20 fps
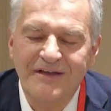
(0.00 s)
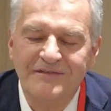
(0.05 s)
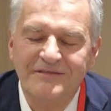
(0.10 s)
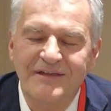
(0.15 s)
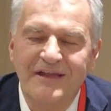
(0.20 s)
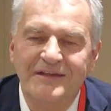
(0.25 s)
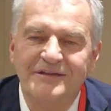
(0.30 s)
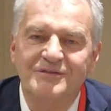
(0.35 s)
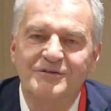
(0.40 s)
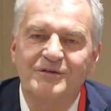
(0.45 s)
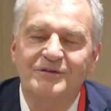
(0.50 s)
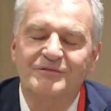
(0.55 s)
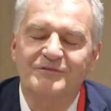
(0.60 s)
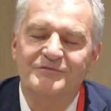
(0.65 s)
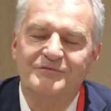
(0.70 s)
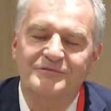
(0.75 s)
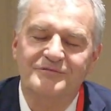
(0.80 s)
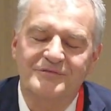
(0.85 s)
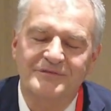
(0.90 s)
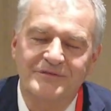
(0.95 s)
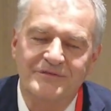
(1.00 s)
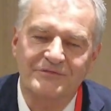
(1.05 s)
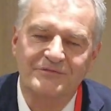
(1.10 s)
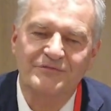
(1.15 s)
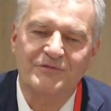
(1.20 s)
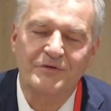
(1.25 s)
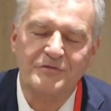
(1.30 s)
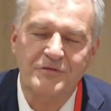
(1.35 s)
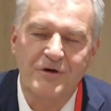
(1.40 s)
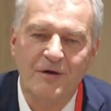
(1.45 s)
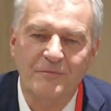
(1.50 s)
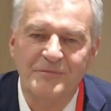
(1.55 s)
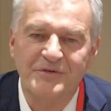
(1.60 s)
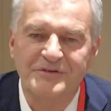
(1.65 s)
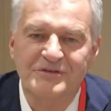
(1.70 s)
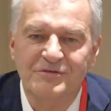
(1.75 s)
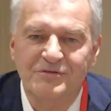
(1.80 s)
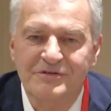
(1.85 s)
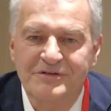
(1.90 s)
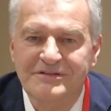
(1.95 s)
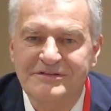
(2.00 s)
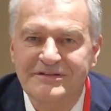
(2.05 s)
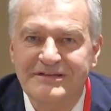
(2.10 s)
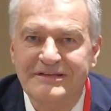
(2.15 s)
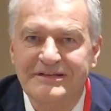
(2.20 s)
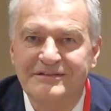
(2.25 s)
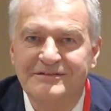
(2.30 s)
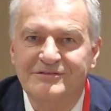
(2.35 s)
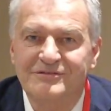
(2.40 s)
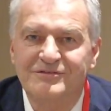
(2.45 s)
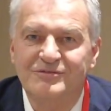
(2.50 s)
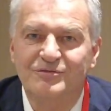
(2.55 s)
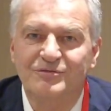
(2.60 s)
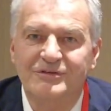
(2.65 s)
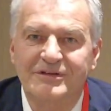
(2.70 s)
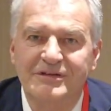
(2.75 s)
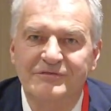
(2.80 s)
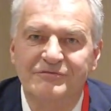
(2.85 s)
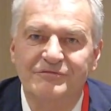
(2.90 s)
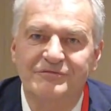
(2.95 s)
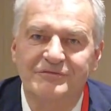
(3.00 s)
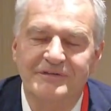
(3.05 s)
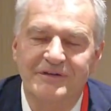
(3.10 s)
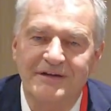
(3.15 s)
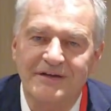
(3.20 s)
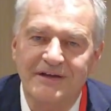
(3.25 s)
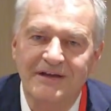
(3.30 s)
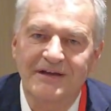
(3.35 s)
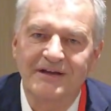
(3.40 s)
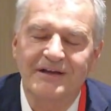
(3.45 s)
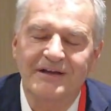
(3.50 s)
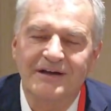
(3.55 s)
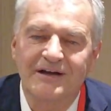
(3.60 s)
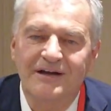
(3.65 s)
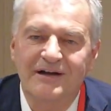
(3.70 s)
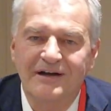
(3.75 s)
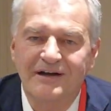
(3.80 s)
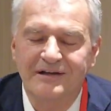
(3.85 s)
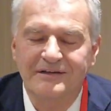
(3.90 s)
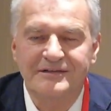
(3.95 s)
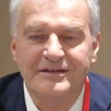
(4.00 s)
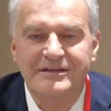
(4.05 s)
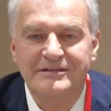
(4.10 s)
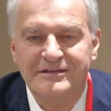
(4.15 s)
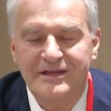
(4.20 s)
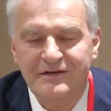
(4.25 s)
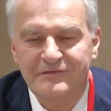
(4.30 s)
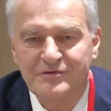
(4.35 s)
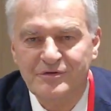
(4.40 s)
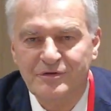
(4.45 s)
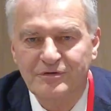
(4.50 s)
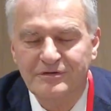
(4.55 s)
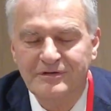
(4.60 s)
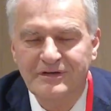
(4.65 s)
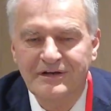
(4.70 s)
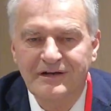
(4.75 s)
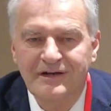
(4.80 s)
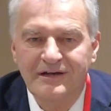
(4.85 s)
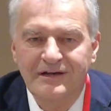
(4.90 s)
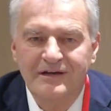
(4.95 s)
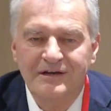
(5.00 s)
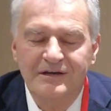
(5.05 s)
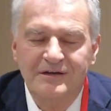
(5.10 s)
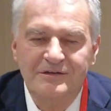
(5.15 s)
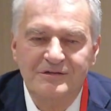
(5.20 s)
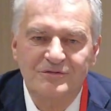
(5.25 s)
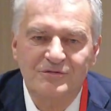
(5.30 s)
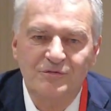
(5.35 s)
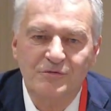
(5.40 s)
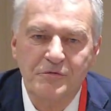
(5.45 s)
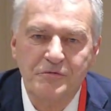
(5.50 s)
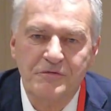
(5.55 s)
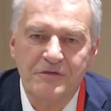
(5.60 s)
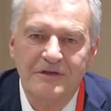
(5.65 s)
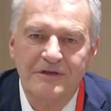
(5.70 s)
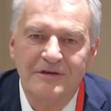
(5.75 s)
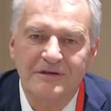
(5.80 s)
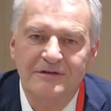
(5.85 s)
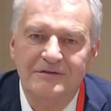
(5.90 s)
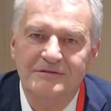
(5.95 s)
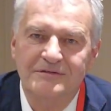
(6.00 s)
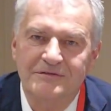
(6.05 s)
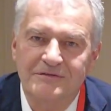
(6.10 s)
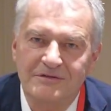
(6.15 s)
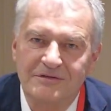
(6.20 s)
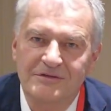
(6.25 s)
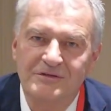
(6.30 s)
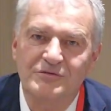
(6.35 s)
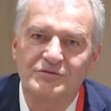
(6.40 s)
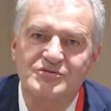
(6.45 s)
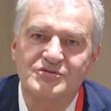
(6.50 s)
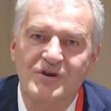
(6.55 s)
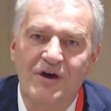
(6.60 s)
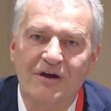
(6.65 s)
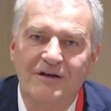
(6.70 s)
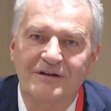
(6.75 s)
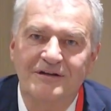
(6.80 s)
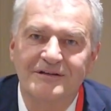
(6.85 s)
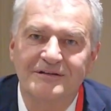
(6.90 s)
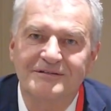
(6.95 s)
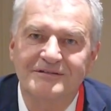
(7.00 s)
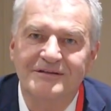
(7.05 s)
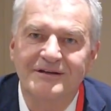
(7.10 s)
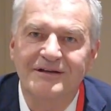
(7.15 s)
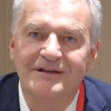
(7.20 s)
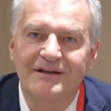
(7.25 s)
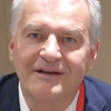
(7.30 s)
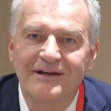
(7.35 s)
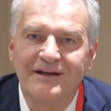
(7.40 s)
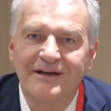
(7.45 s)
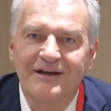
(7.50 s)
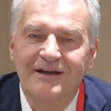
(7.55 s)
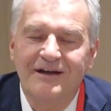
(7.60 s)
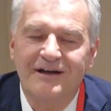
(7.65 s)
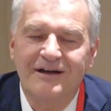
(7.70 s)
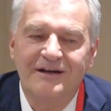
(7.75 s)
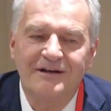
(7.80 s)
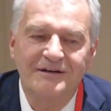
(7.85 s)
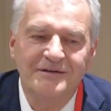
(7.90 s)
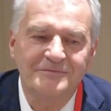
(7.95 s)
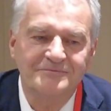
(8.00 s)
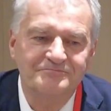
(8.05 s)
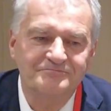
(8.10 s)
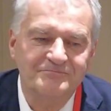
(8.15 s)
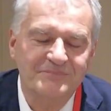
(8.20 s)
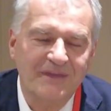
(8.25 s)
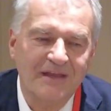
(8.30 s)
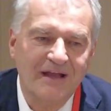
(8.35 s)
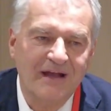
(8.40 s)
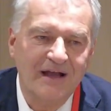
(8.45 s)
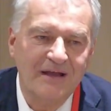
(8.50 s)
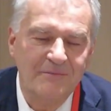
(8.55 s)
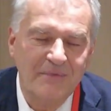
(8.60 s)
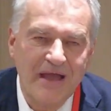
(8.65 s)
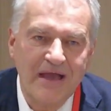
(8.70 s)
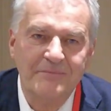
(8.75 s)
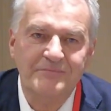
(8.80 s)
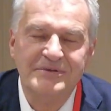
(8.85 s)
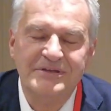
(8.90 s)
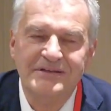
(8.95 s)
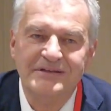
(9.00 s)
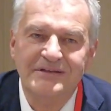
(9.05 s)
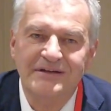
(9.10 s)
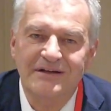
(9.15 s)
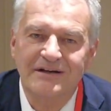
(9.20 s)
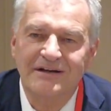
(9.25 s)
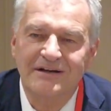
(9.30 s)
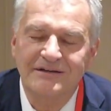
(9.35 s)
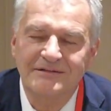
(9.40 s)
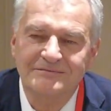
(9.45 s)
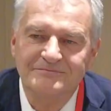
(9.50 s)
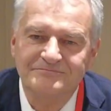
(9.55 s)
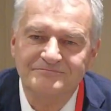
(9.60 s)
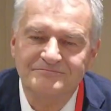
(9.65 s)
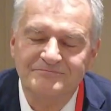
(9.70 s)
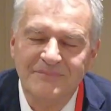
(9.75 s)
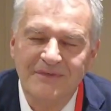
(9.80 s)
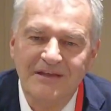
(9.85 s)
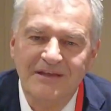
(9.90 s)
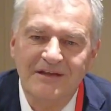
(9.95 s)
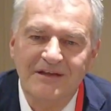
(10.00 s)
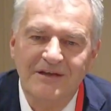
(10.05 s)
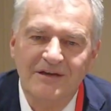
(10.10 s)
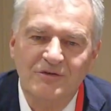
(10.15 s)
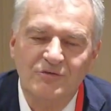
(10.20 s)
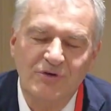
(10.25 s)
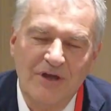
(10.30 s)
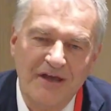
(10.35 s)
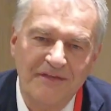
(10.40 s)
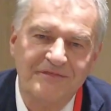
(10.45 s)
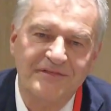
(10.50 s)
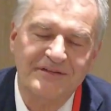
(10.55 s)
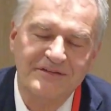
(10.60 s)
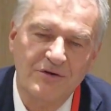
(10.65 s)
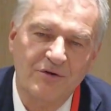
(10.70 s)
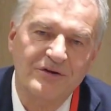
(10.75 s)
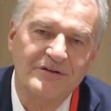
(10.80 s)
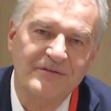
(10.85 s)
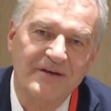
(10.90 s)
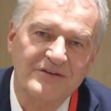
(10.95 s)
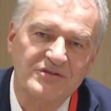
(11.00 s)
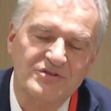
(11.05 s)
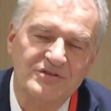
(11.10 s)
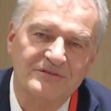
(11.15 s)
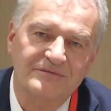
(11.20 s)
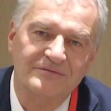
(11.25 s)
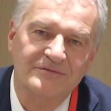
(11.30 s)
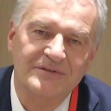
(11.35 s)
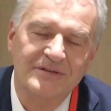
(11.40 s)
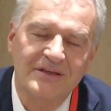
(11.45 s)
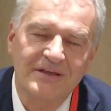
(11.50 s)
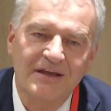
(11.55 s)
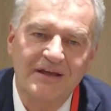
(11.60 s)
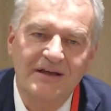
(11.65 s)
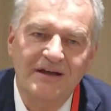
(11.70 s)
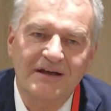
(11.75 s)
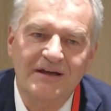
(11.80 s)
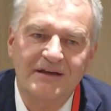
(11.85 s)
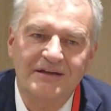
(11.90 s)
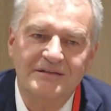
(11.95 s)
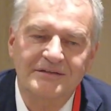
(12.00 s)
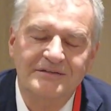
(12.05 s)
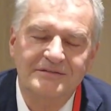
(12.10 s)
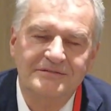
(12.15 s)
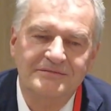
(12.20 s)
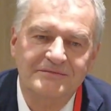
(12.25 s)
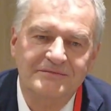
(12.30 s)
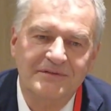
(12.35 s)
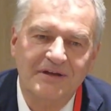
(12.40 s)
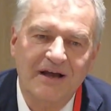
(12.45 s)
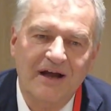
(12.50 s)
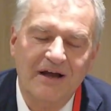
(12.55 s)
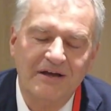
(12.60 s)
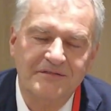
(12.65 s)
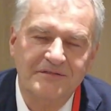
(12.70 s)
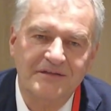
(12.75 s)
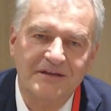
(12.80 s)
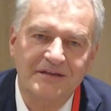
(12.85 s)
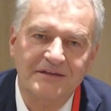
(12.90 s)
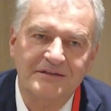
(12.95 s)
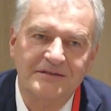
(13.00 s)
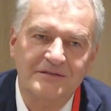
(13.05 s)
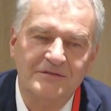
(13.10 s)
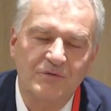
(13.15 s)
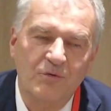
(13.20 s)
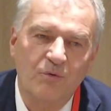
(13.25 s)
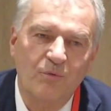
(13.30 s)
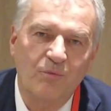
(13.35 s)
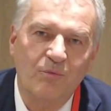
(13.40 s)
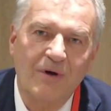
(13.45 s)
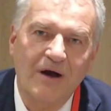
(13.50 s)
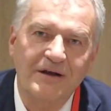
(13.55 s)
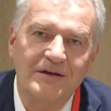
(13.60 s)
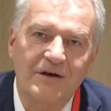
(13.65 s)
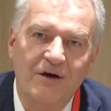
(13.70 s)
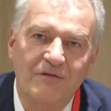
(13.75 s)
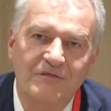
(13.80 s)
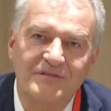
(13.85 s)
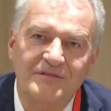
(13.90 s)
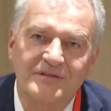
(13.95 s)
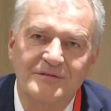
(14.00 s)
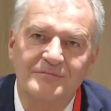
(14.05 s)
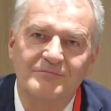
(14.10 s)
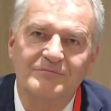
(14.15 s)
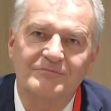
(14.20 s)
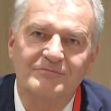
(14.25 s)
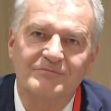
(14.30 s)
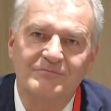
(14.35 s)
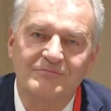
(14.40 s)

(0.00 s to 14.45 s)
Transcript: thank you for the opportunity to give an interview to the new journal. I'm happy to answer your question, and I think one of the